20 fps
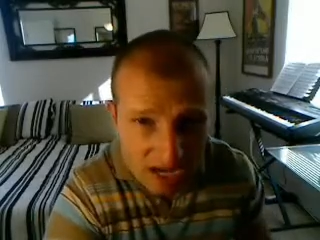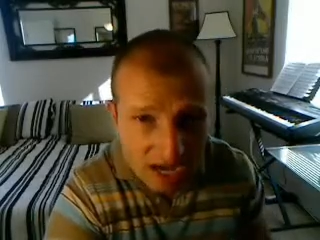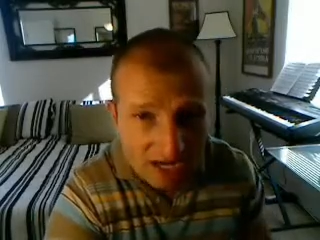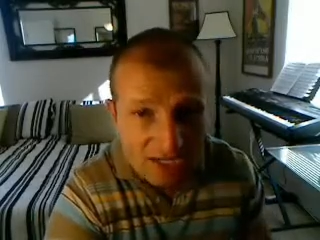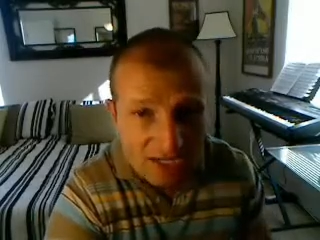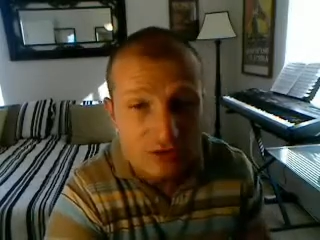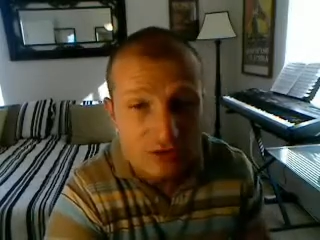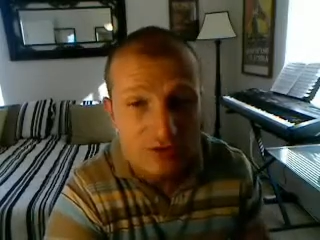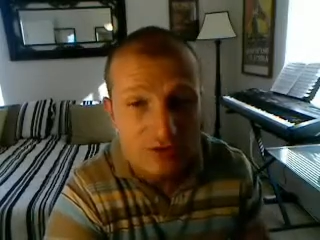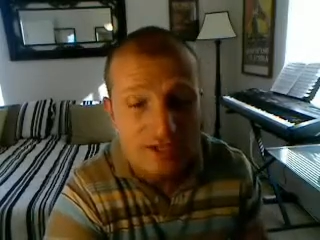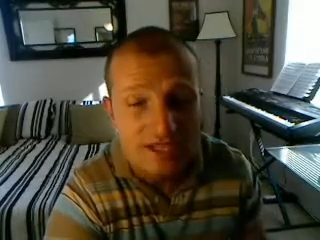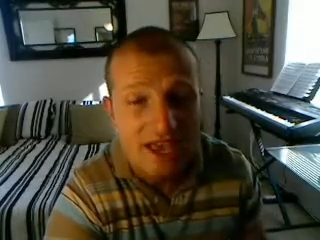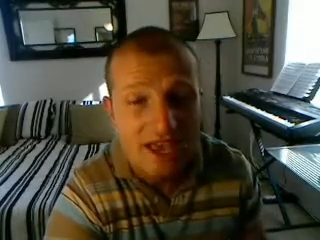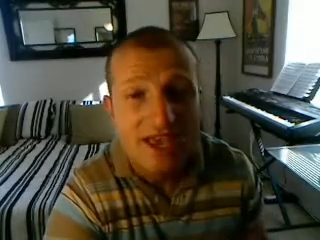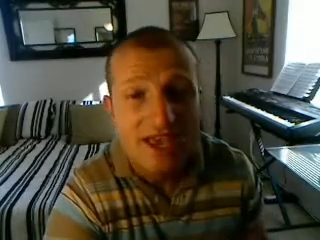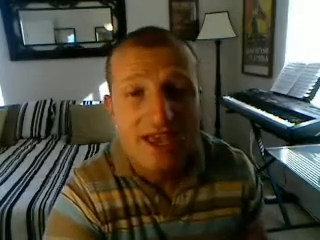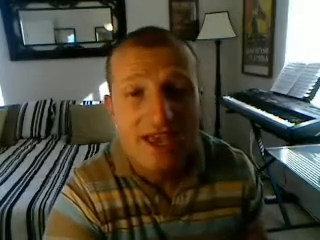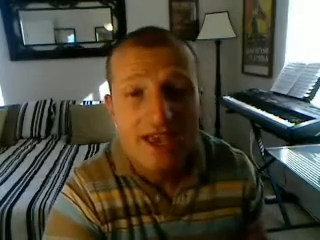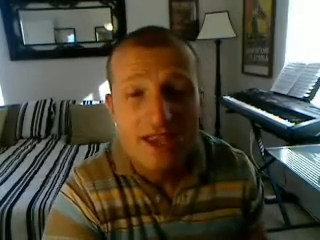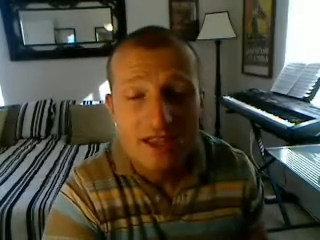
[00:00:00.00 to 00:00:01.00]
I use
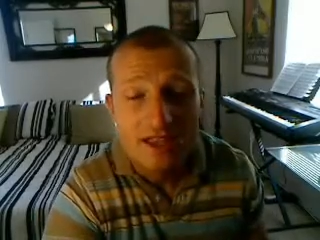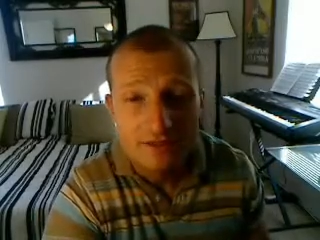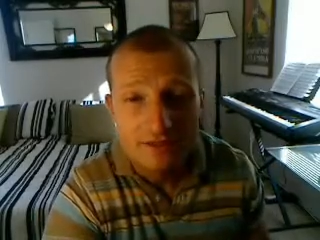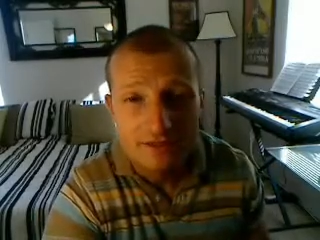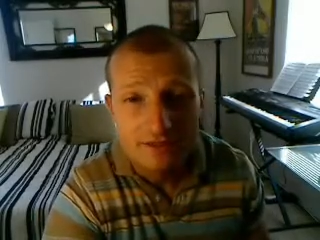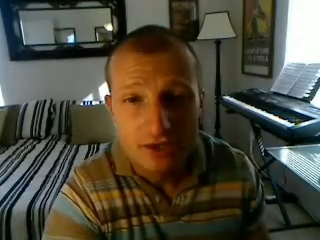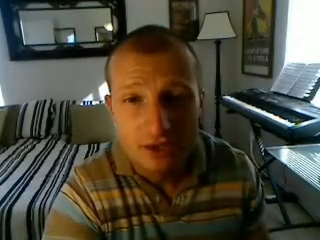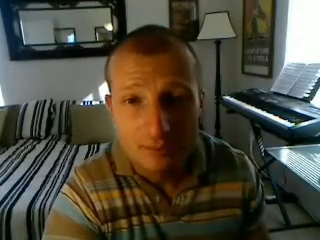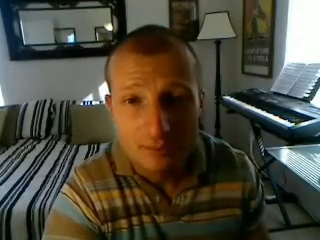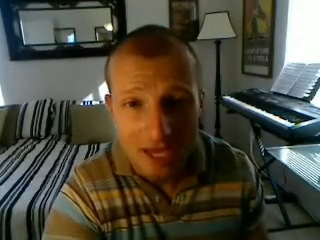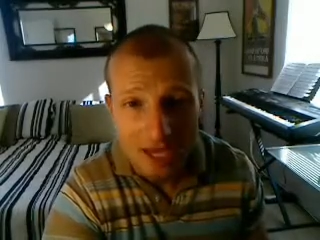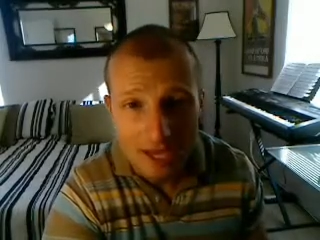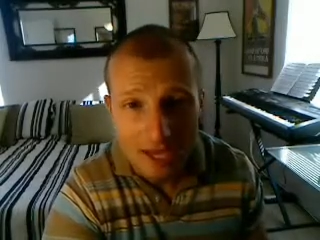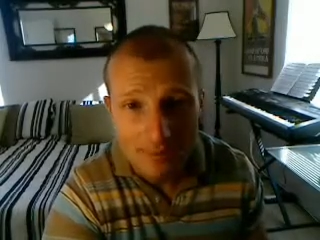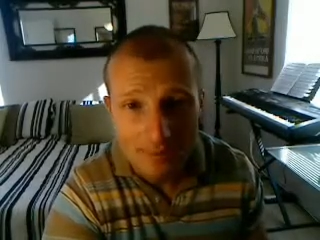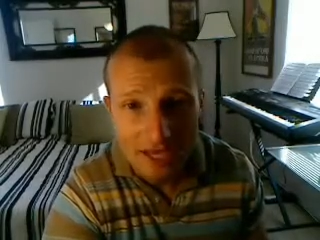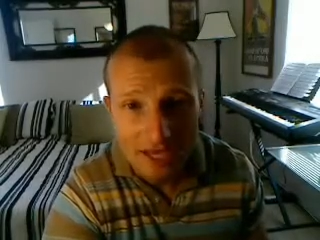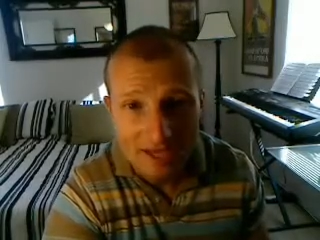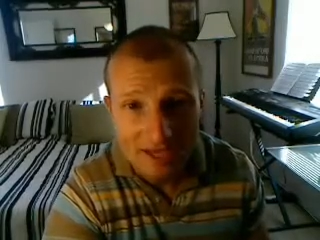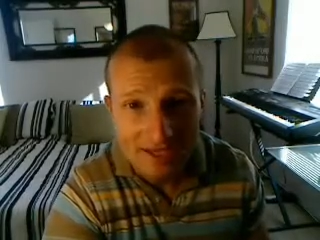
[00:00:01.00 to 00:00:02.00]
the verb
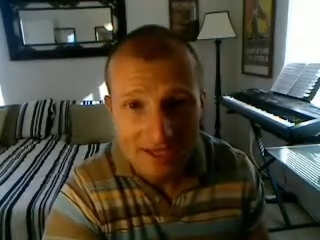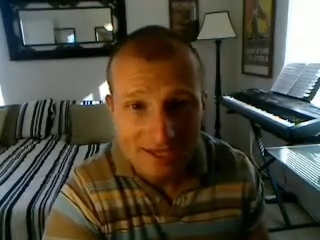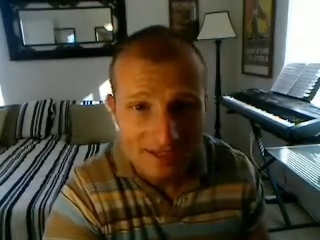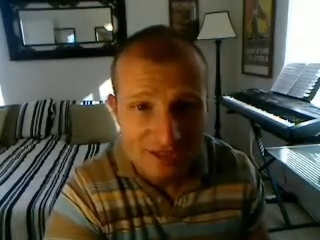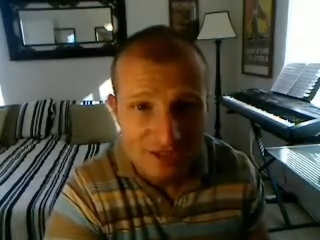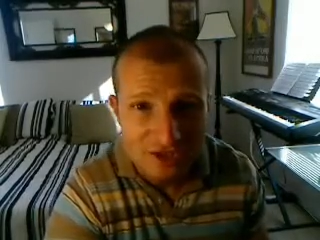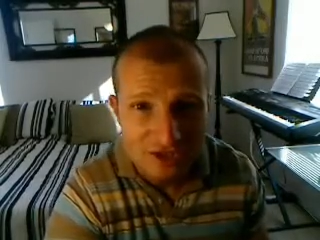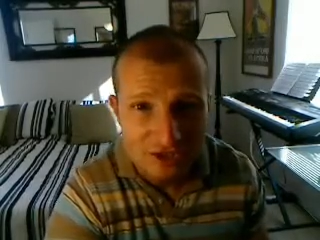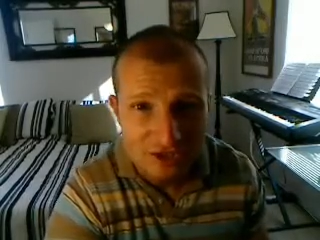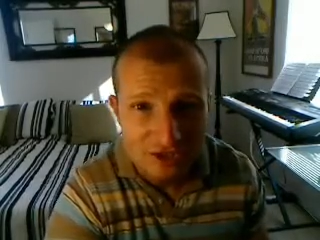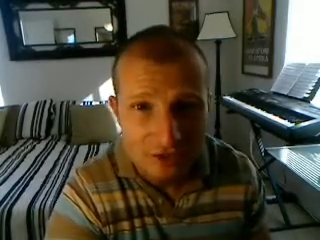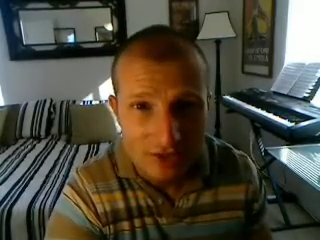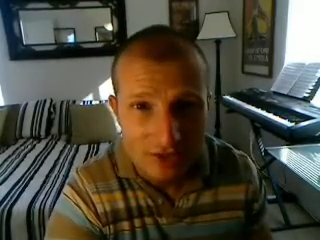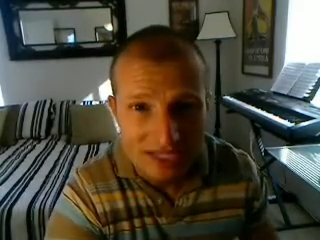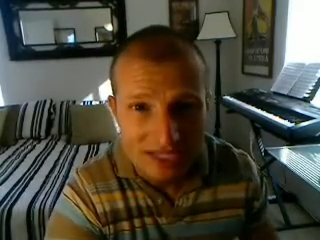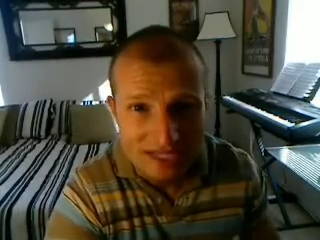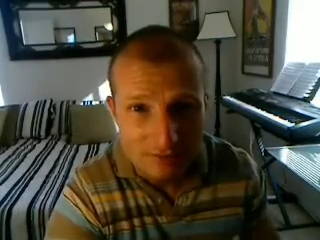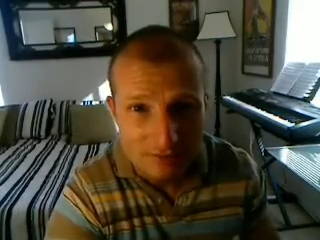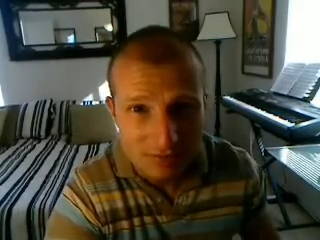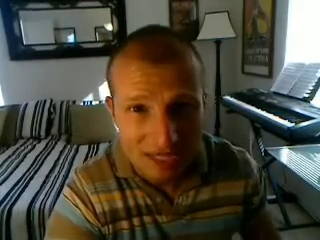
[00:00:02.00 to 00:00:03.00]
aimer to
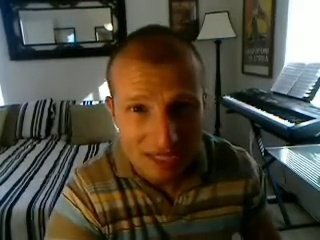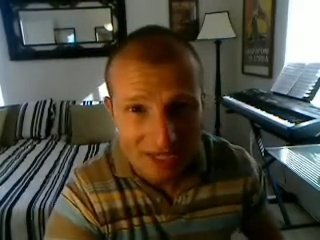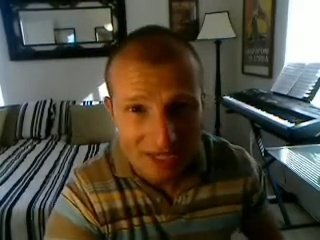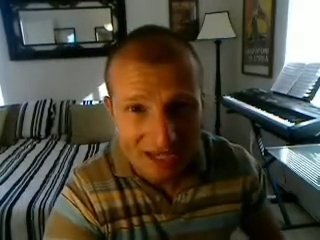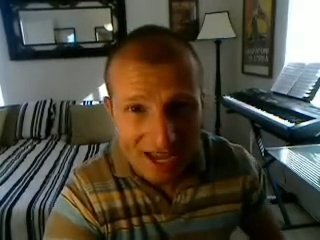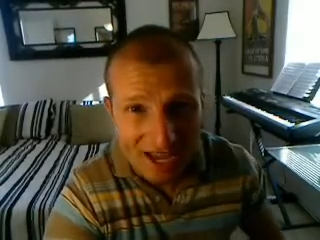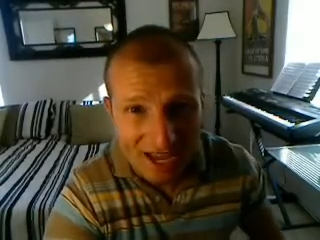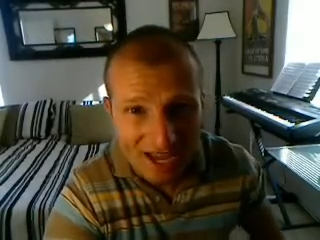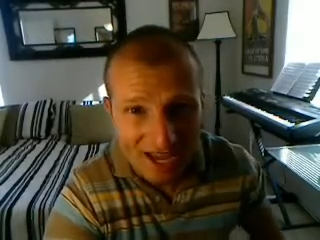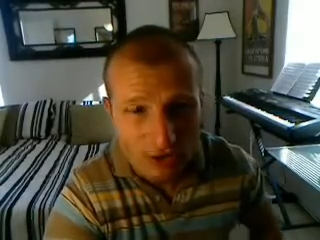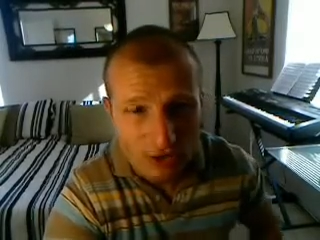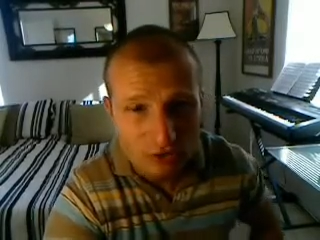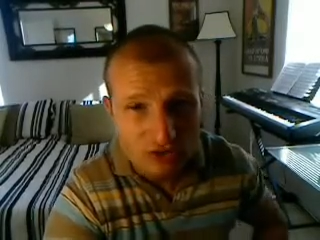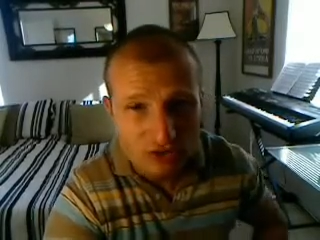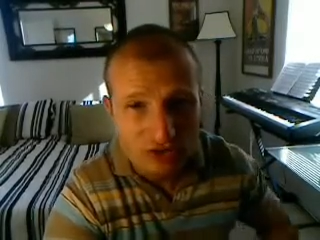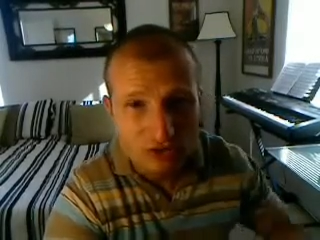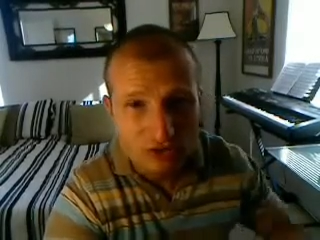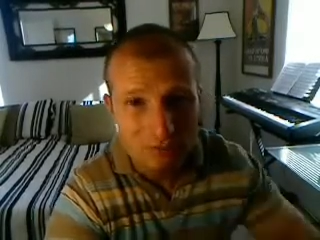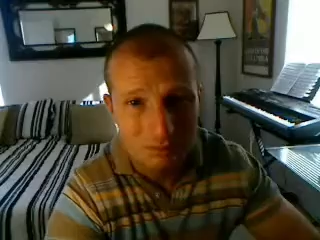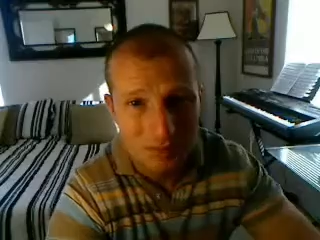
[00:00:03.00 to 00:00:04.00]
explain how
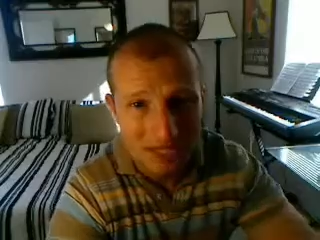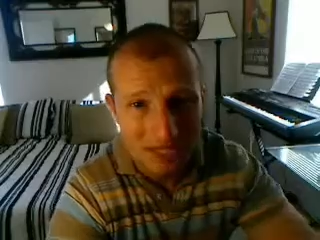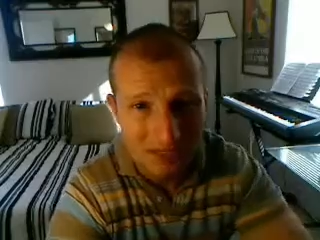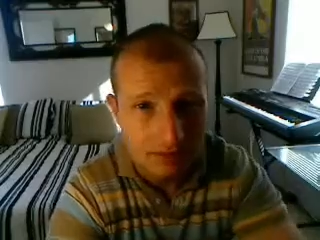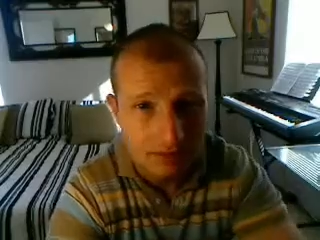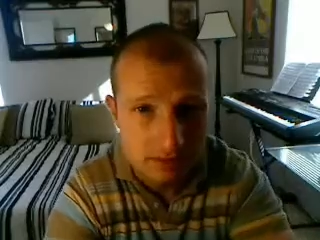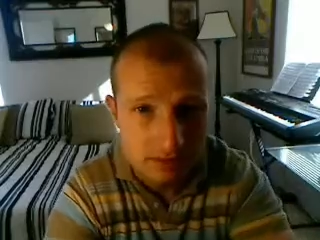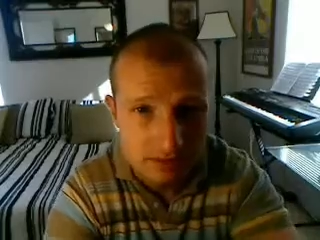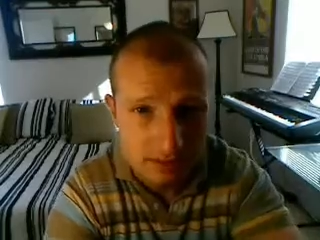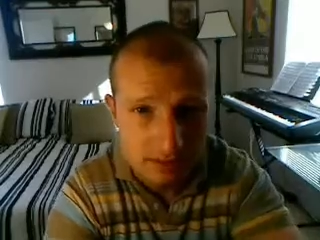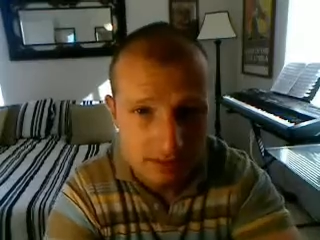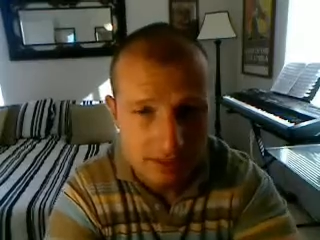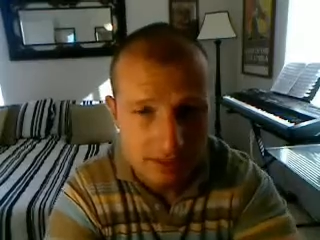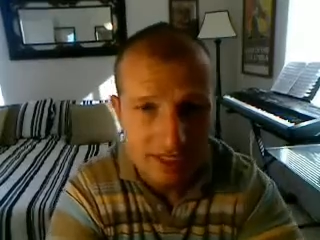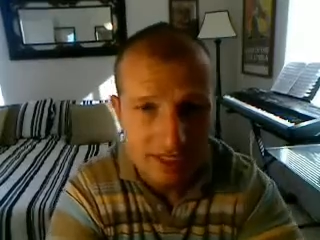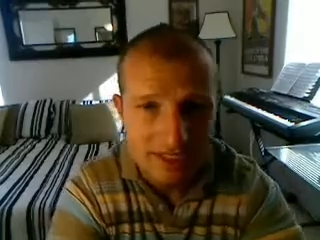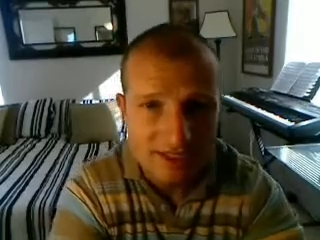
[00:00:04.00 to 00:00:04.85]
to build